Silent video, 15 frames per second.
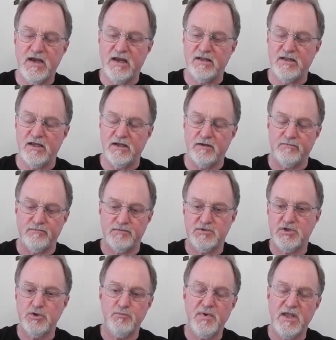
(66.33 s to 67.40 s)
and then
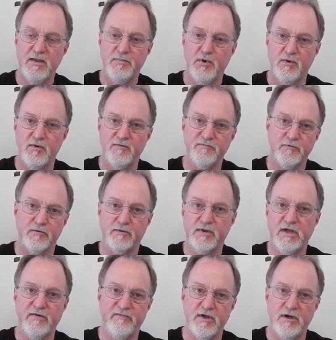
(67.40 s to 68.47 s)
2 people for
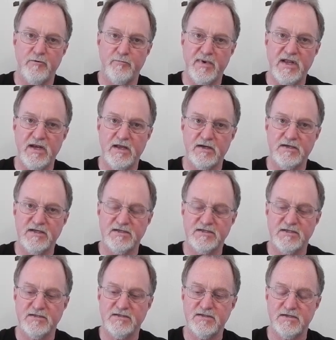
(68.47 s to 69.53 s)
kind of intermediate
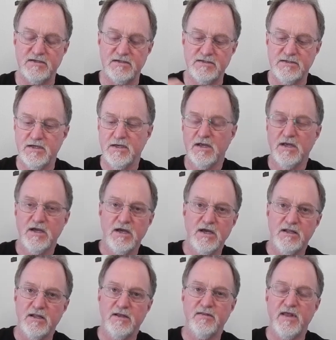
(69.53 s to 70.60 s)
distances,
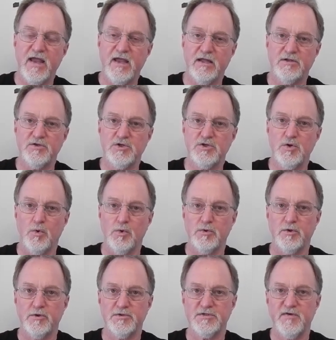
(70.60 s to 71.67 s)
and then the head and
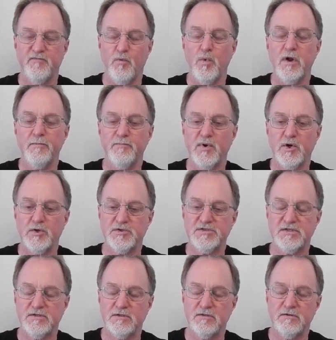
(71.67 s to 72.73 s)
shoulders of 1
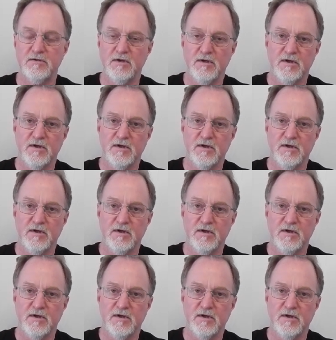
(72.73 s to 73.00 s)
person